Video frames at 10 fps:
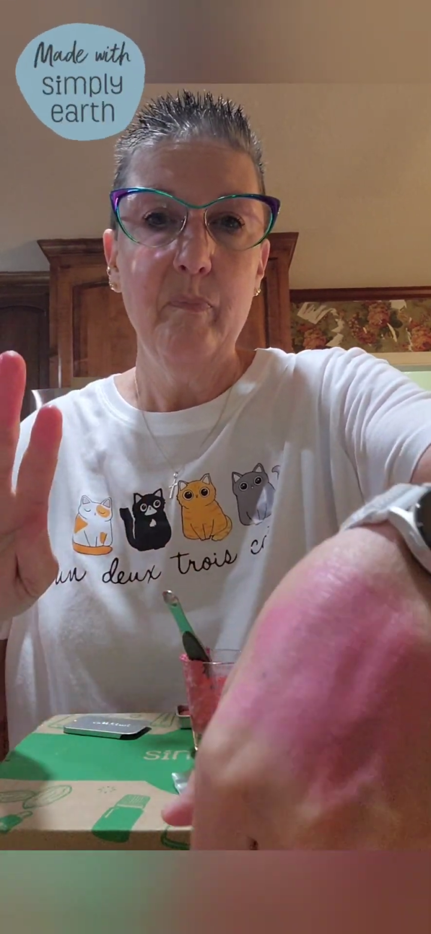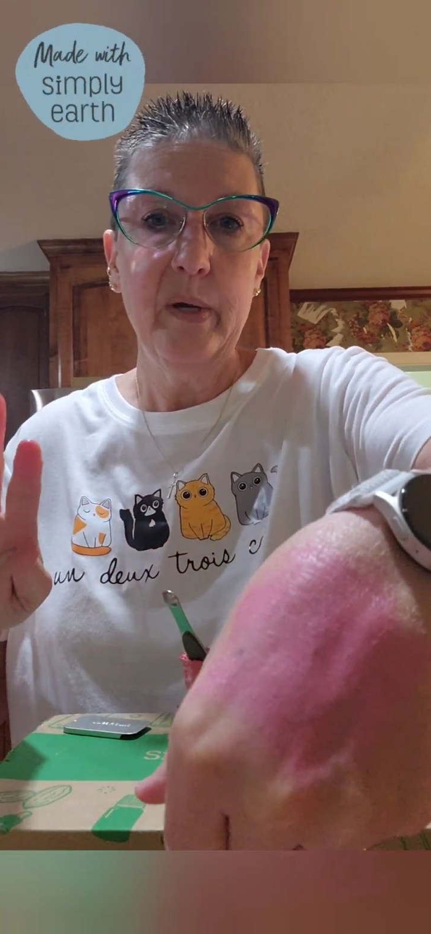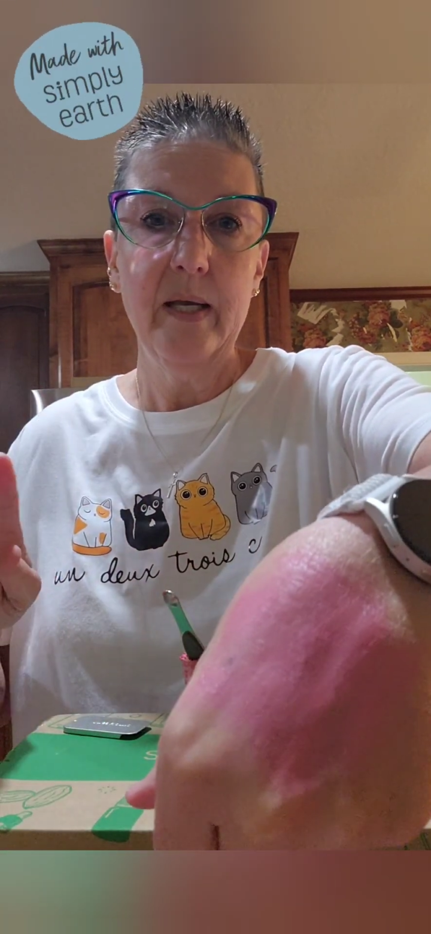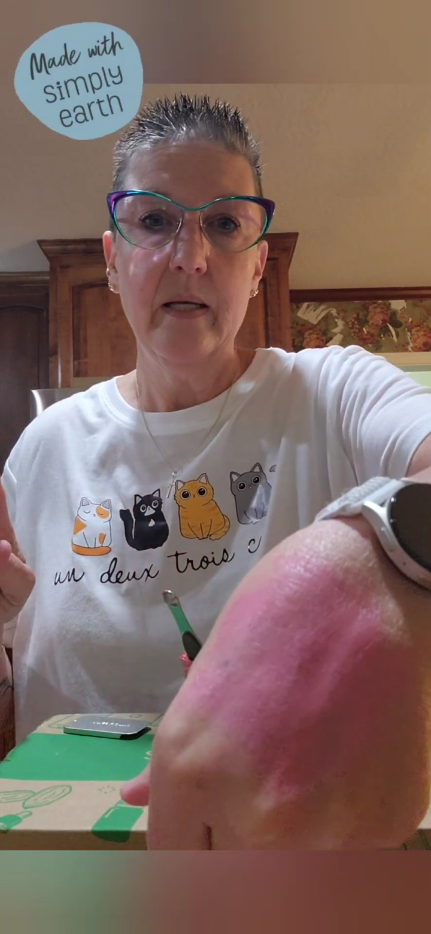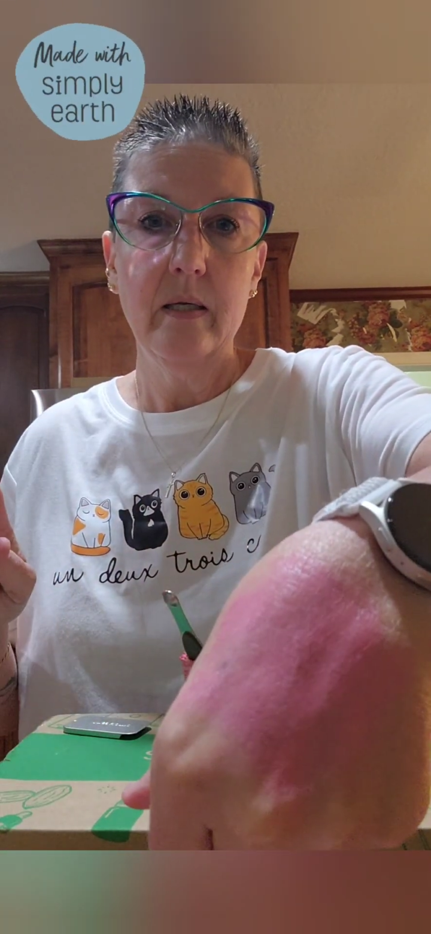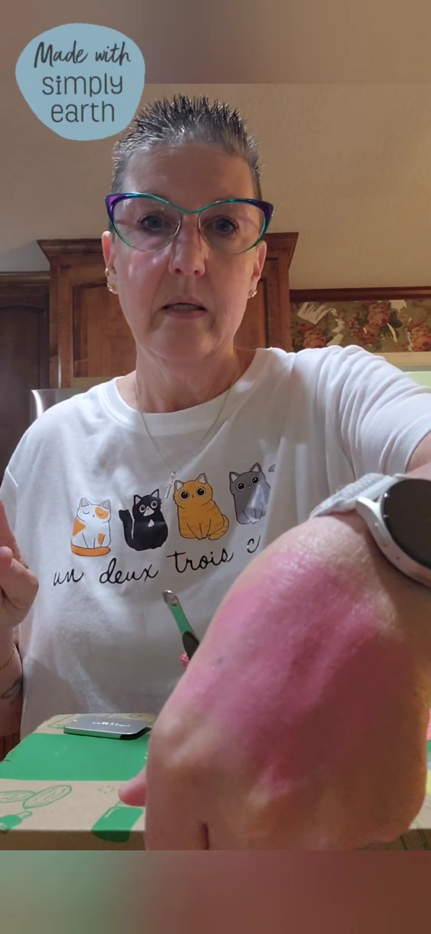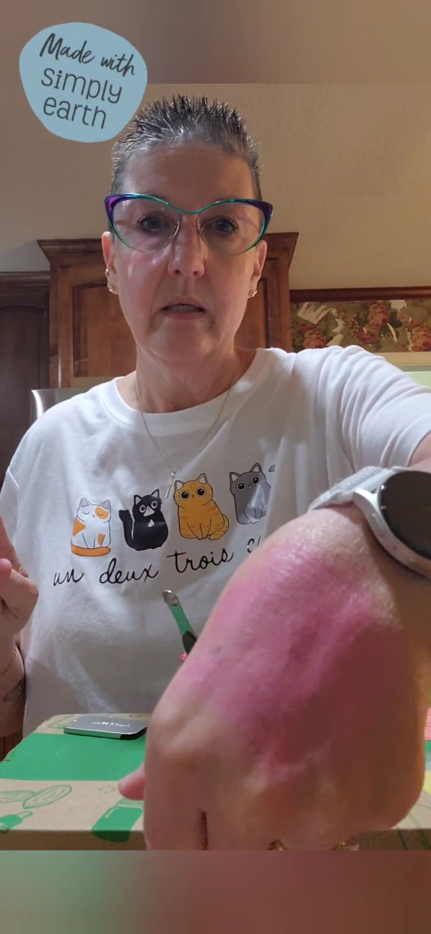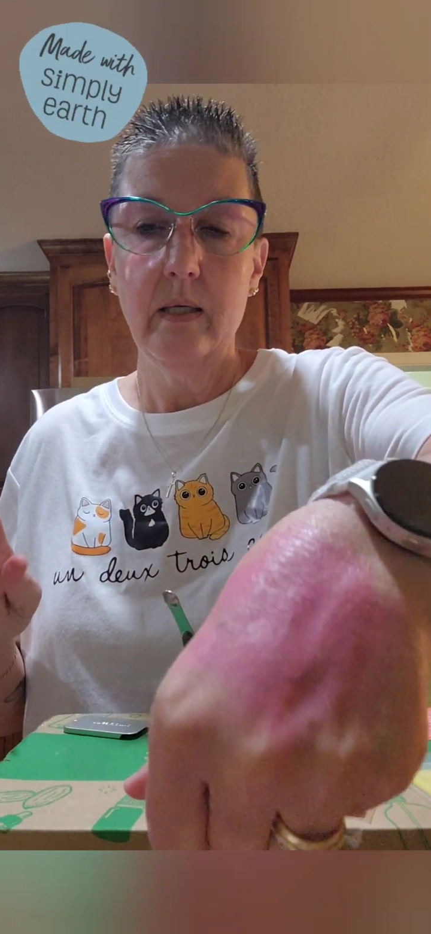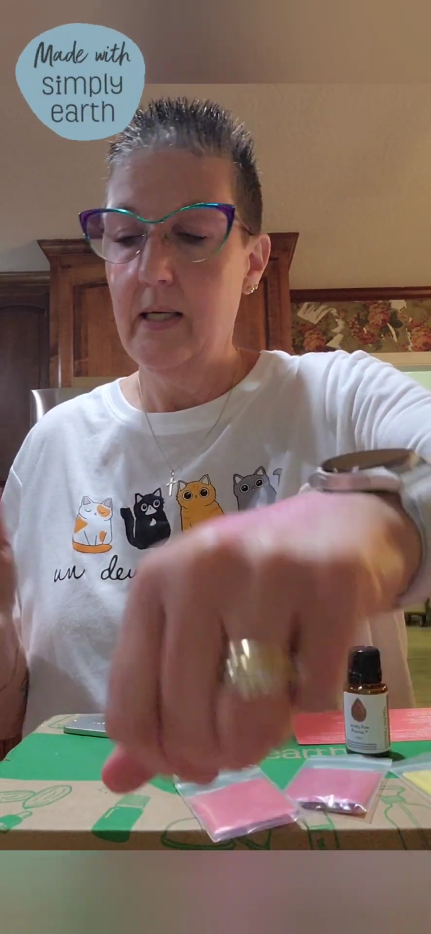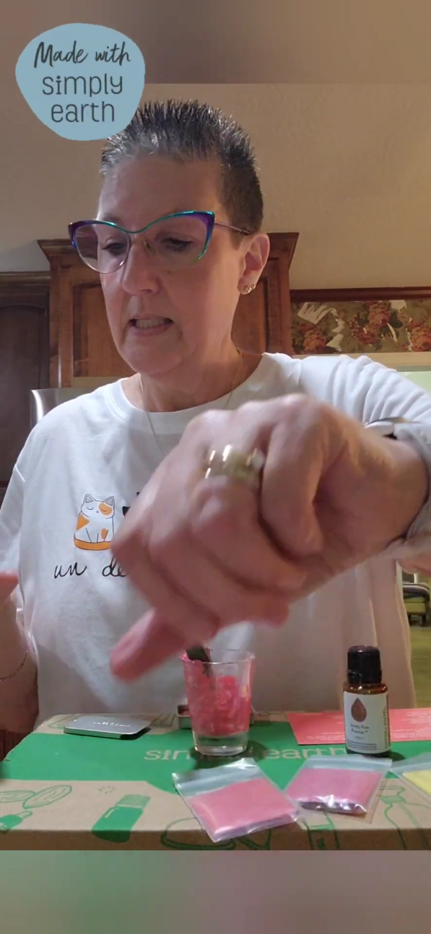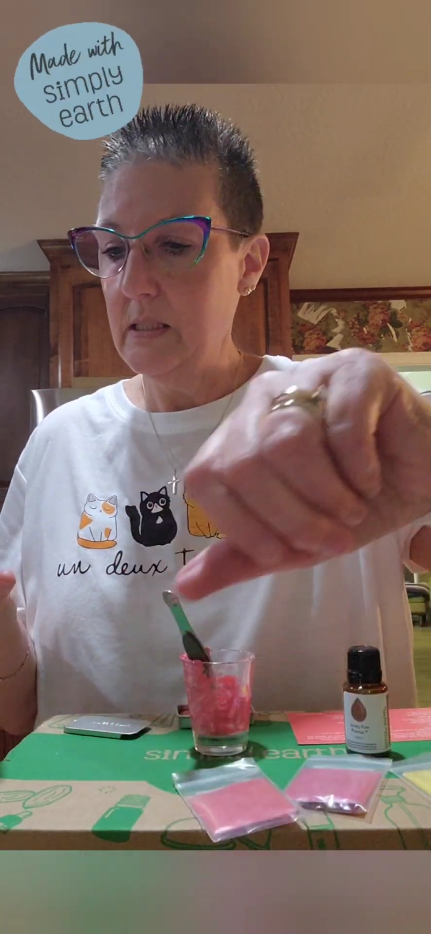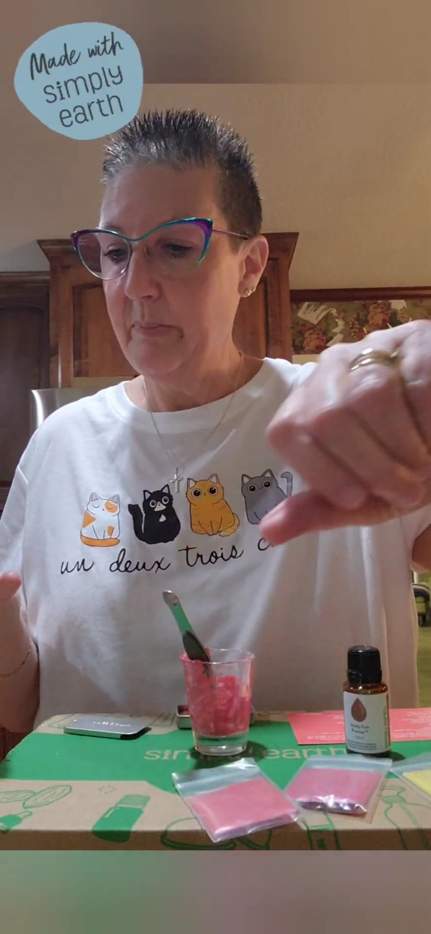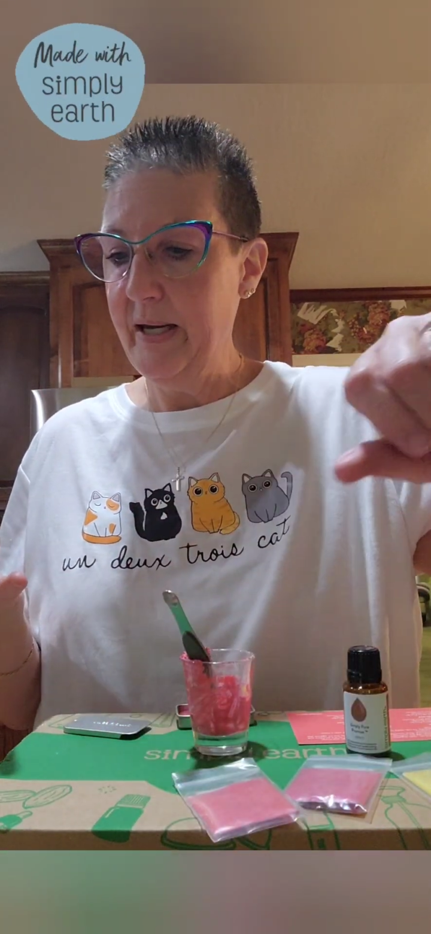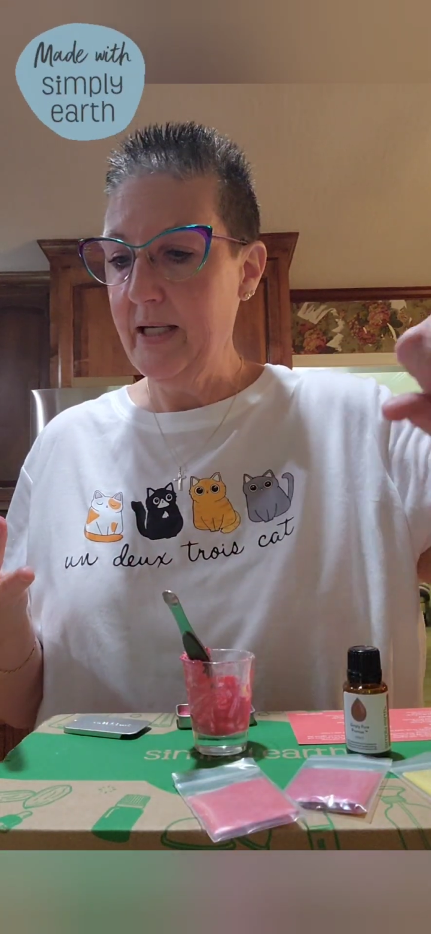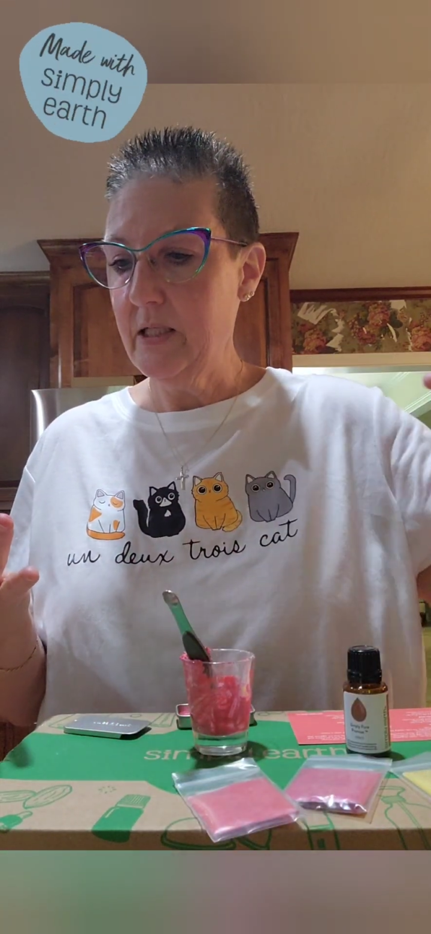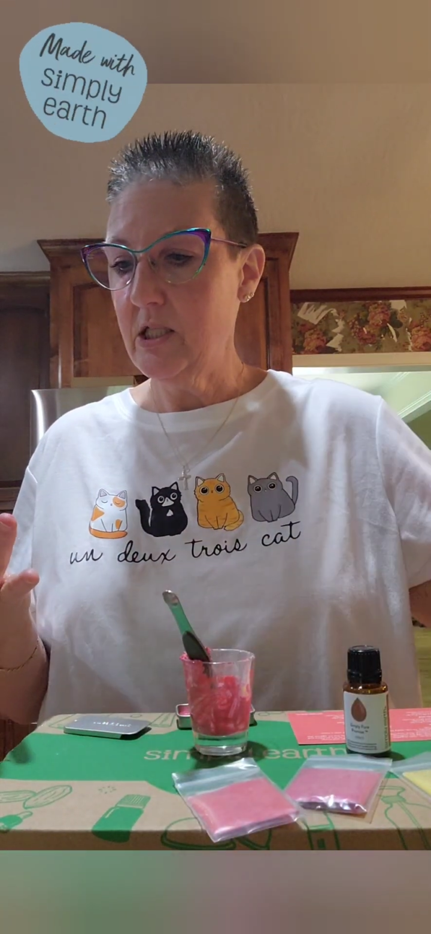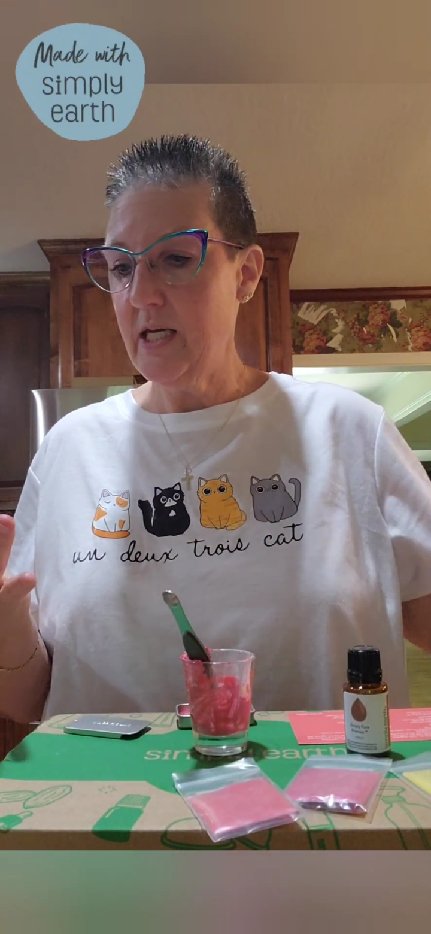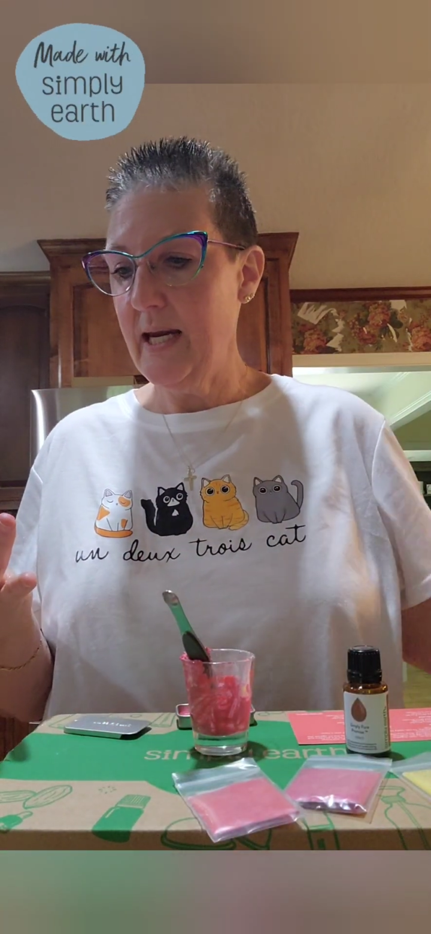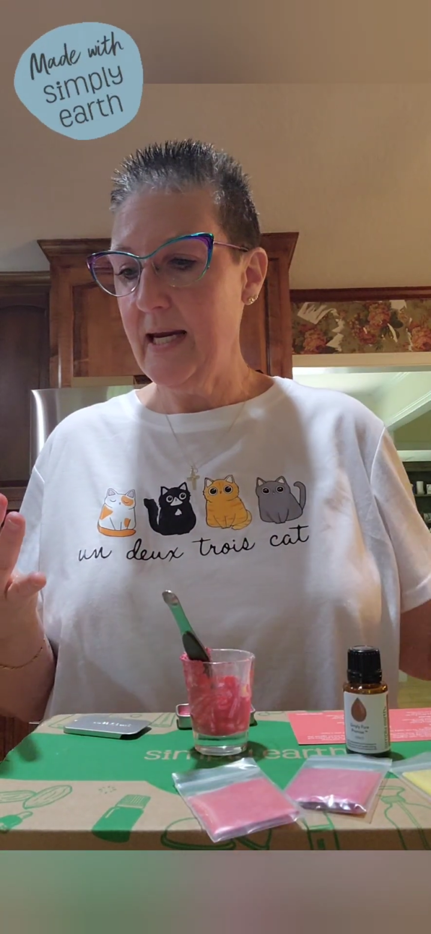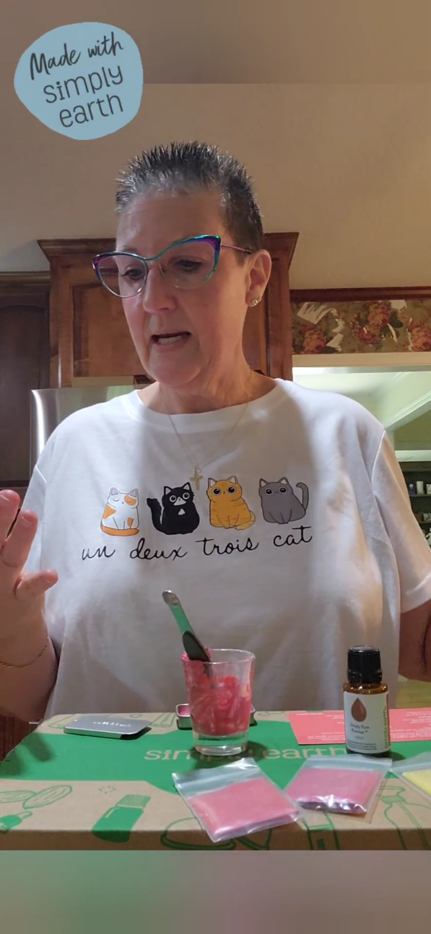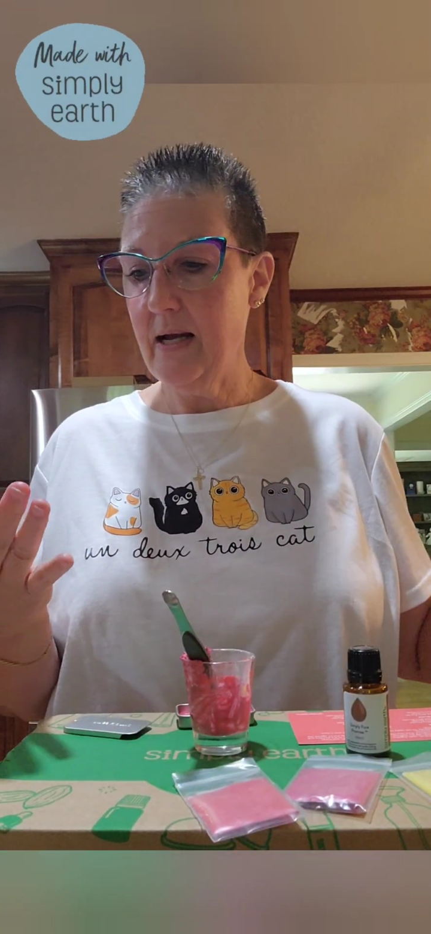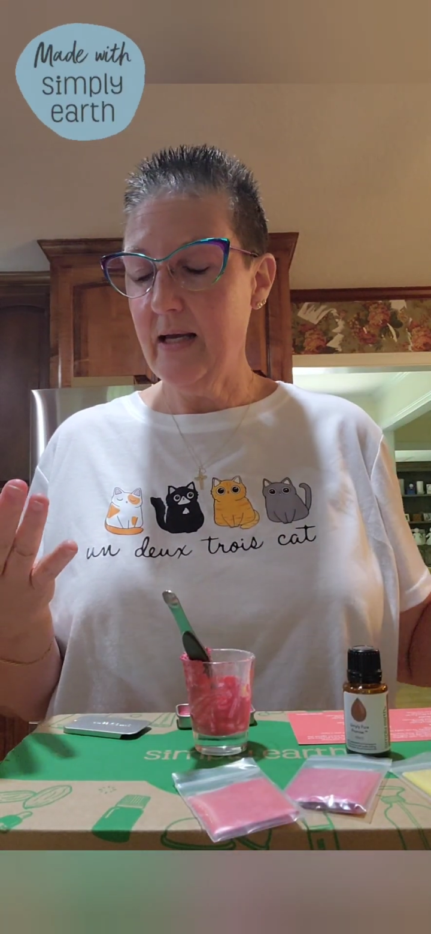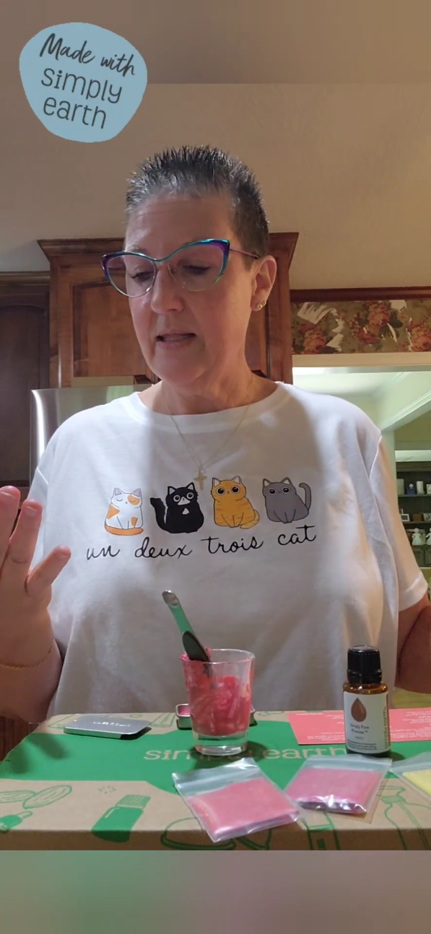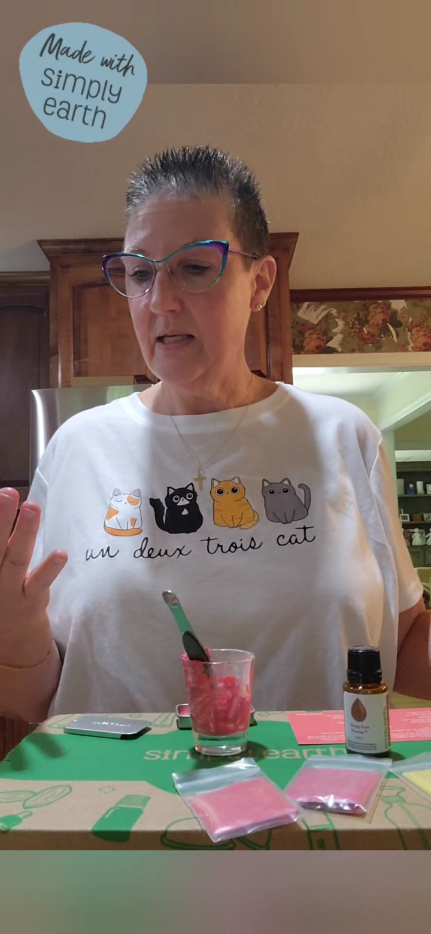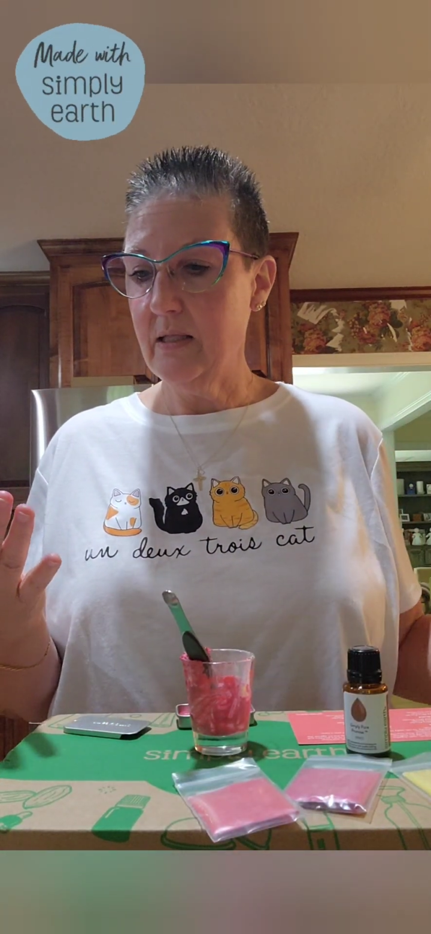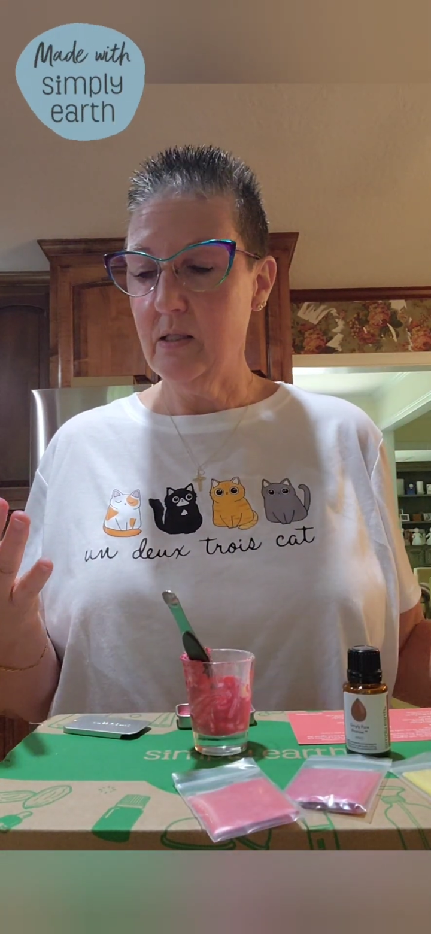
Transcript: but a nice pink shade. I think